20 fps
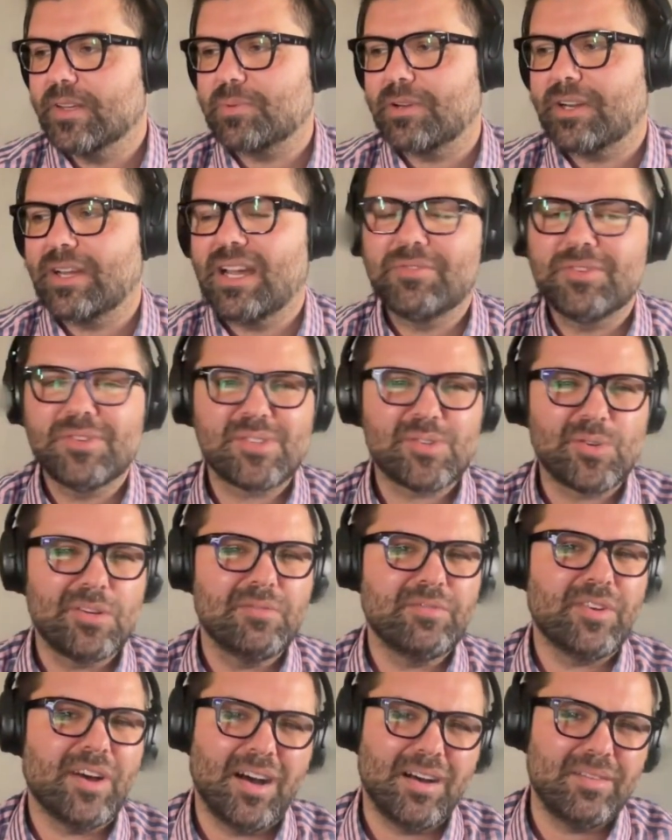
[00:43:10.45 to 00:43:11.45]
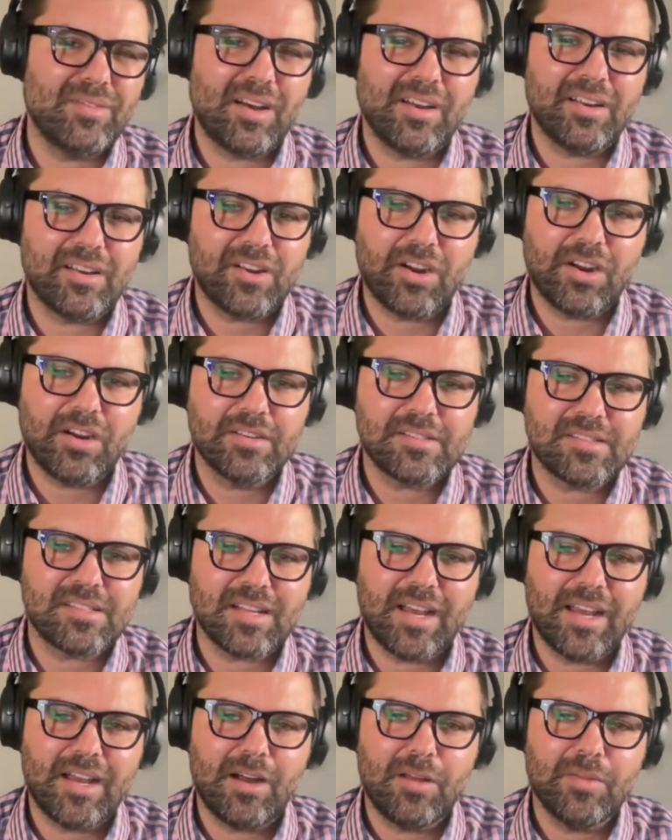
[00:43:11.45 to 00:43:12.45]
but I have this sort of avant-garde
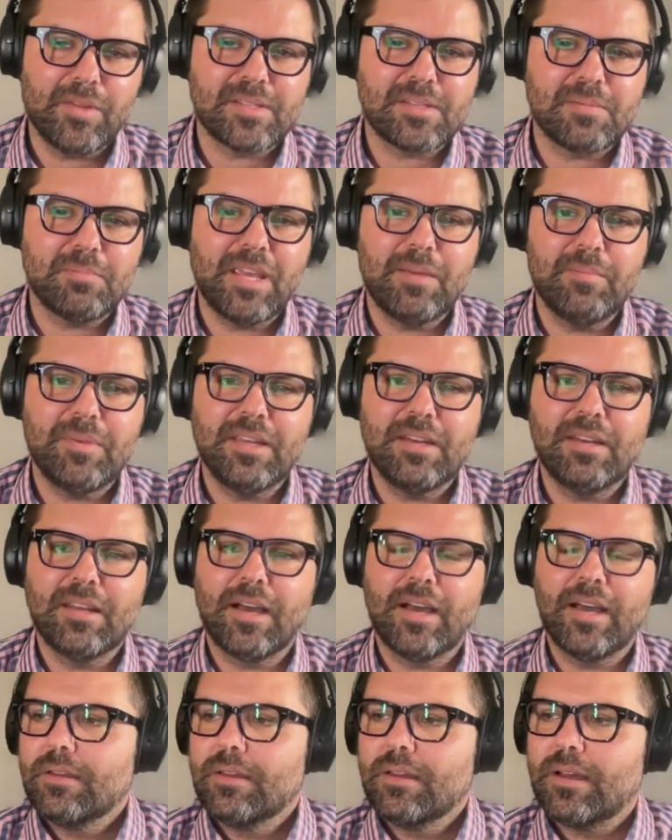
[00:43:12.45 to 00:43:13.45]
style that's maybe not